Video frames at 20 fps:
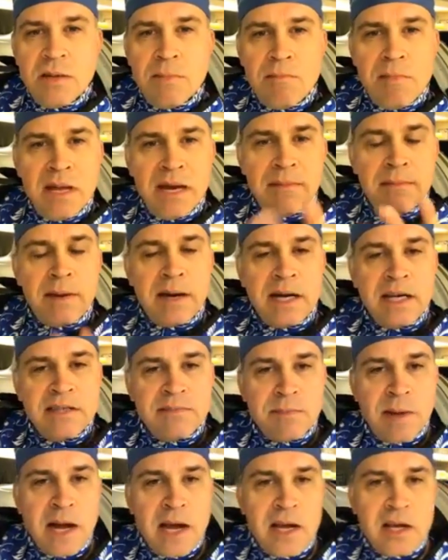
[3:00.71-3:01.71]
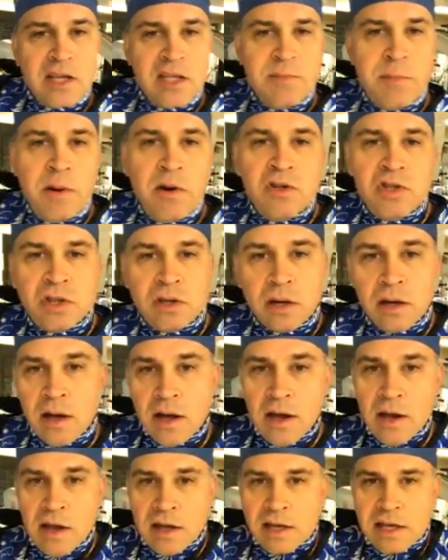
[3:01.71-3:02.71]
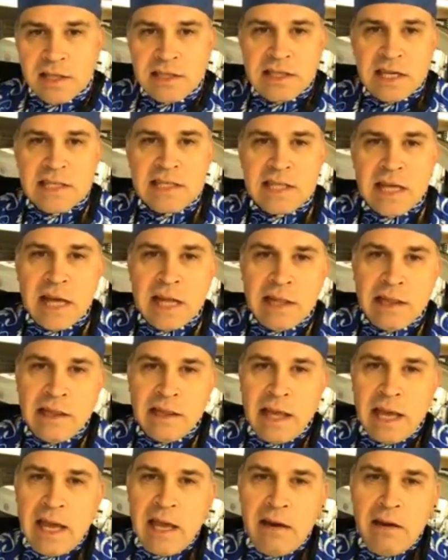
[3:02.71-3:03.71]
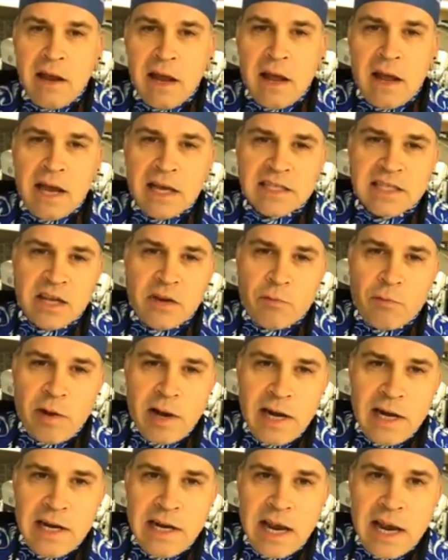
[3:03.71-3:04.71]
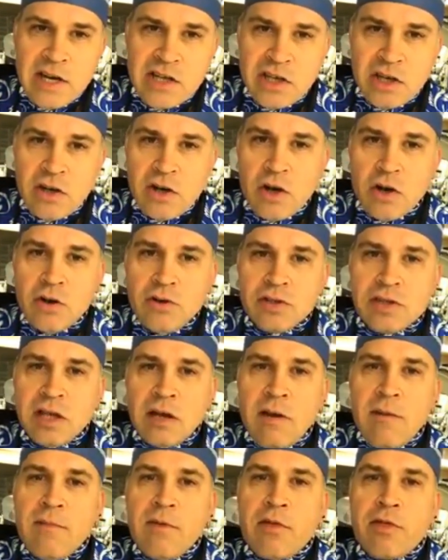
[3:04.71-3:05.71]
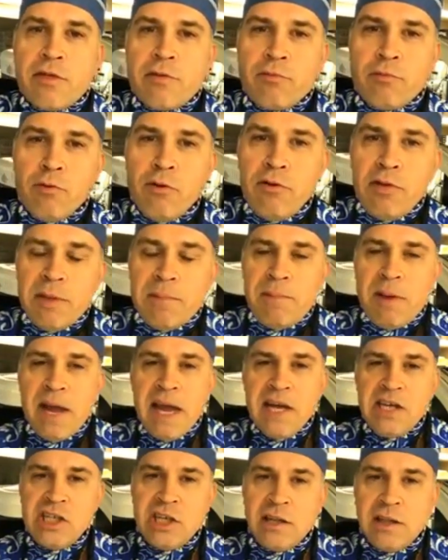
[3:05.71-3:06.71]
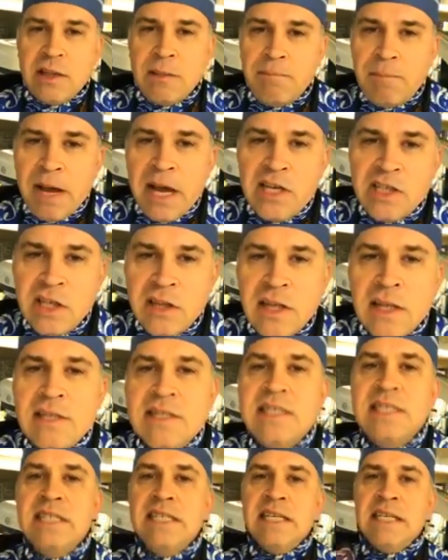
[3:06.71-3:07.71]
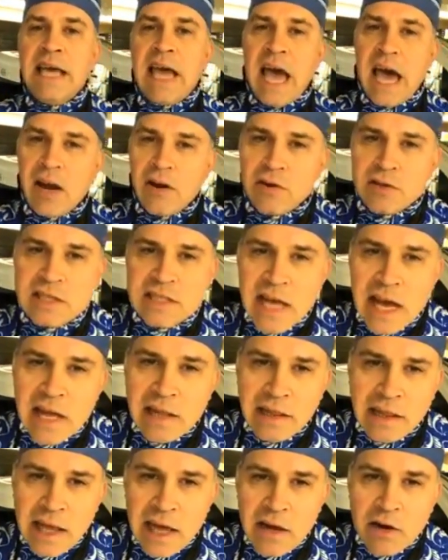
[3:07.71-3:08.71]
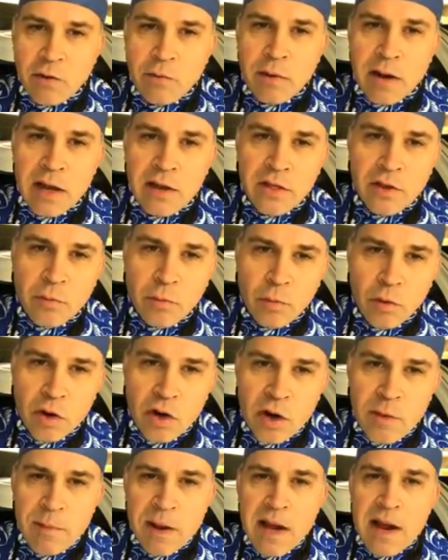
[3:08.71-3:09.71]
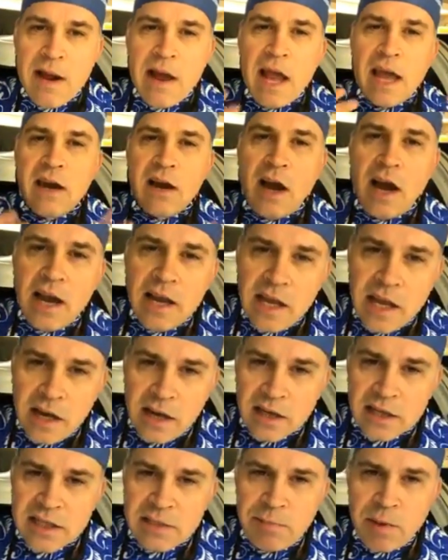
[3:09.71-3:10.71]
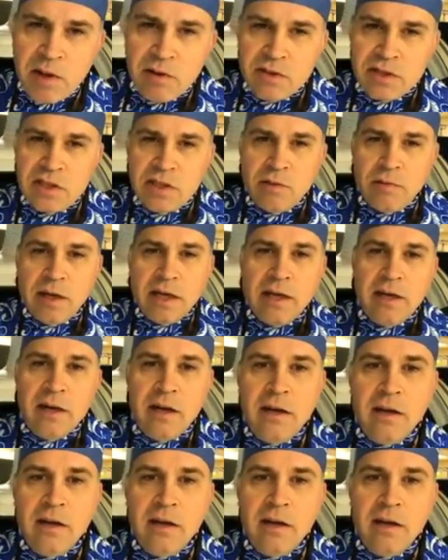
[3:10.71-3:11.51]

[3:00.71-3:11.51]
to minimize my exposure. Because as that lead, as that radiation goes through the patient, the patient then scatters that lead around the room, and I get exposed to it.